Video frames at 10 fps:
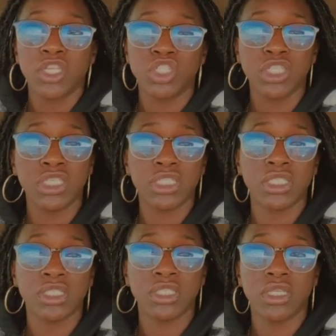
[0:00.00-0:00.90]
She's
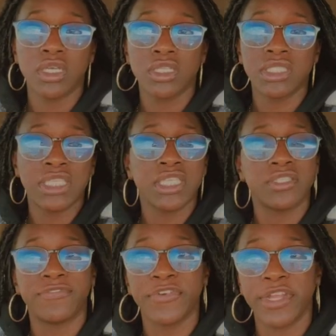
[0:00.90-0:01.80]

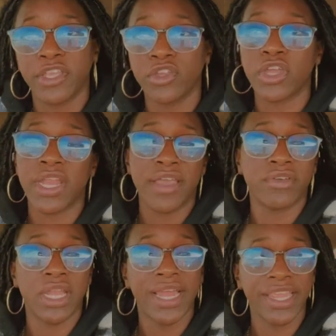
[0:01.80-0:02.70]
schizophrenic. You're gonna
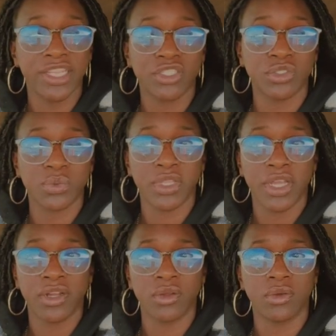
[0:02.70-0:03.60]
have a lot of issues with
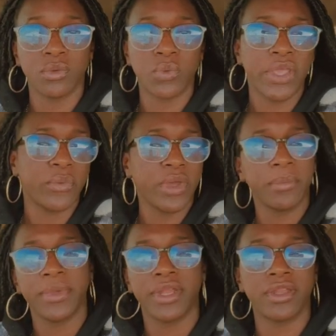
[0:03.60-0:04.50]
her. Wait
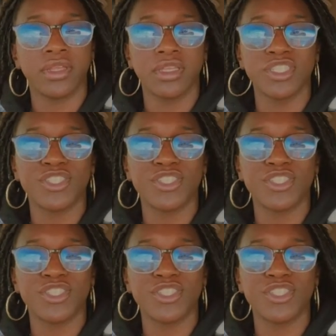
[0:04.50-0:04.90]
a minute.